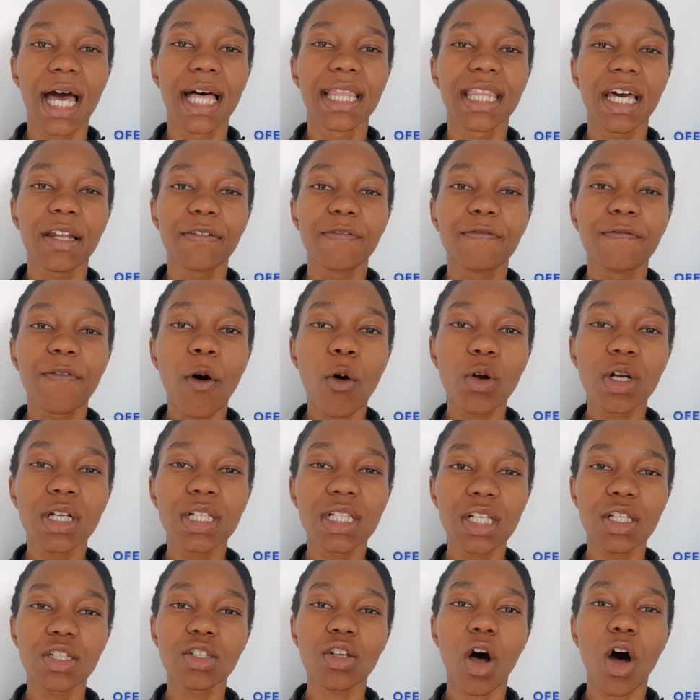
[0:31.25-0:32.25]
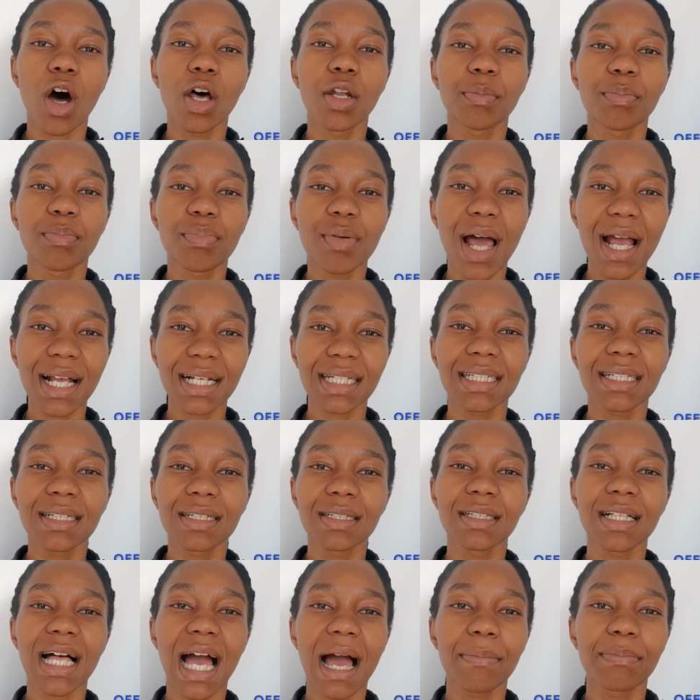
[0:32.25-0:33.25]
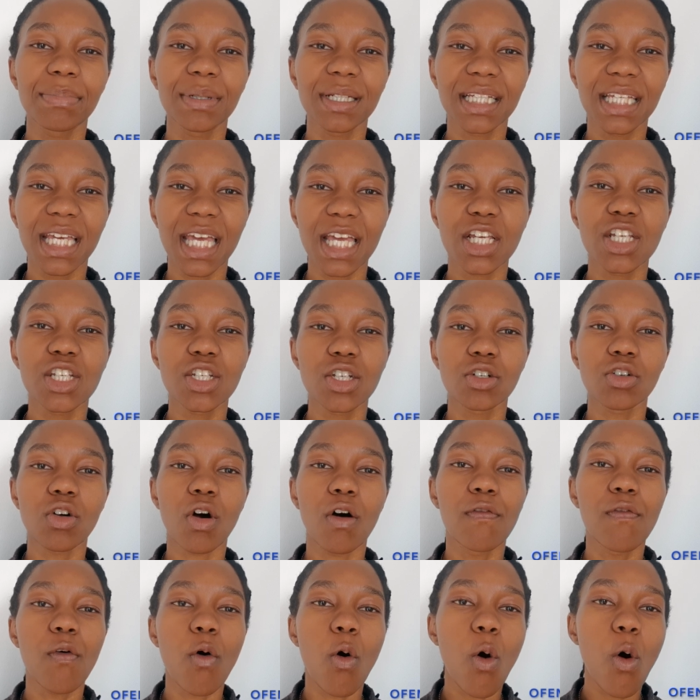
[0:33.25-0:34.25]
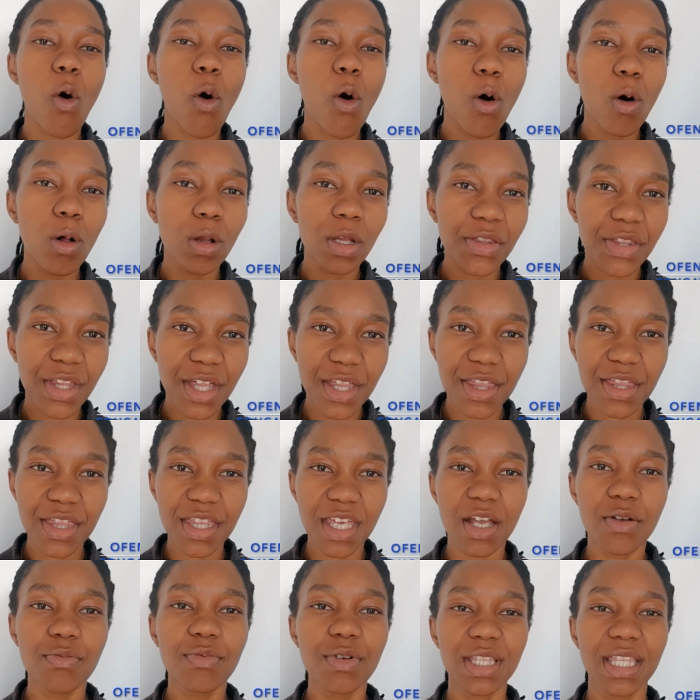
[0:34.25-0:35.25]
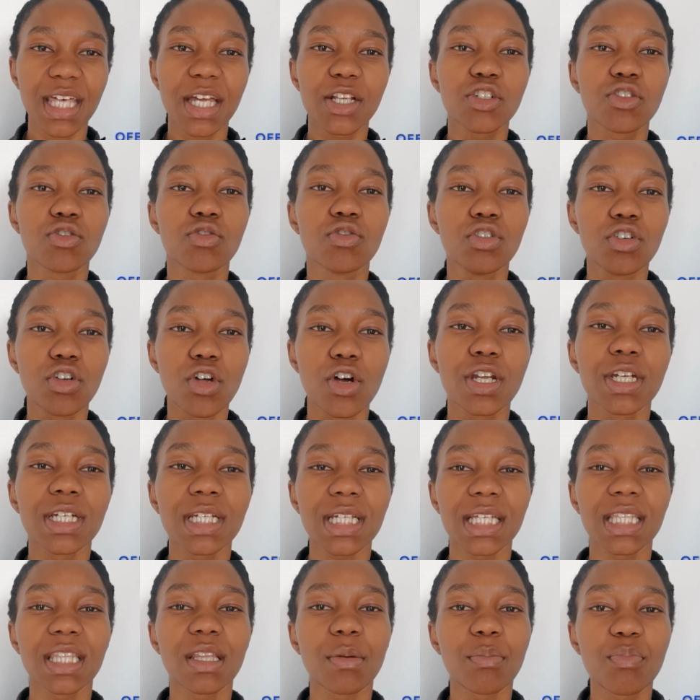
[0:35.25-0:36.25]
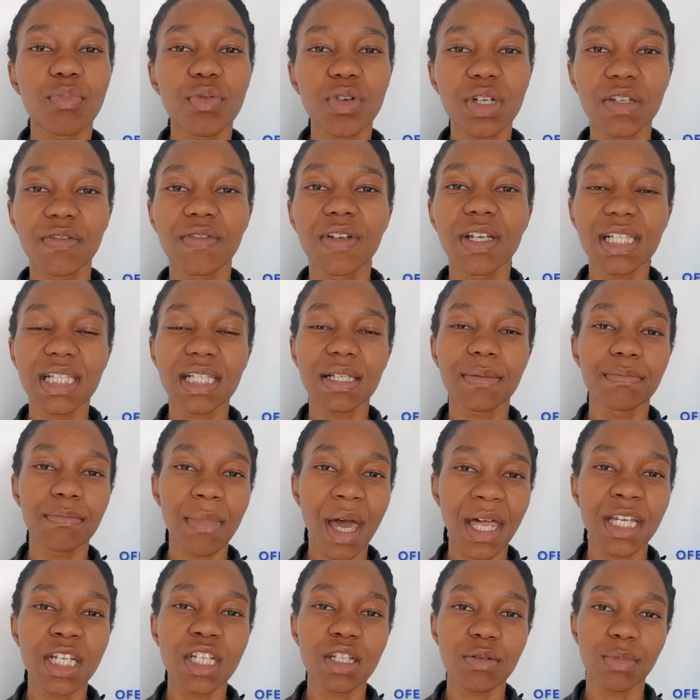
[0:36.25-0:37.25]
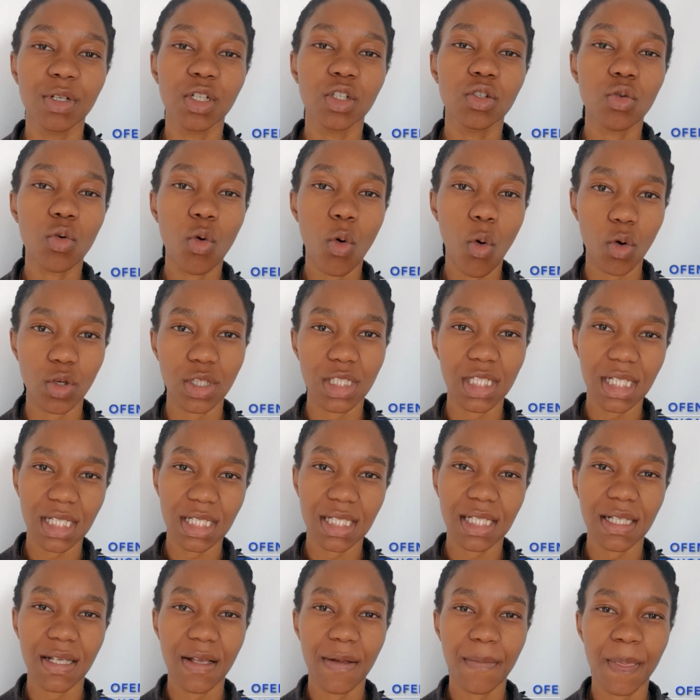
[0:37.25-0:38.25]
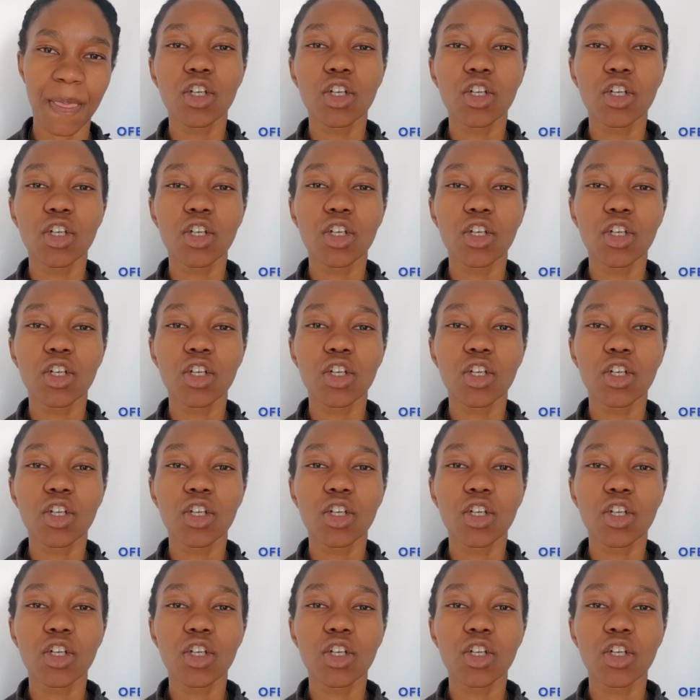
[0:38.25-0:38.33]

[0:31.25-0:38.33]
that focuses on practical application of all the theory that you learned in the previous management courses.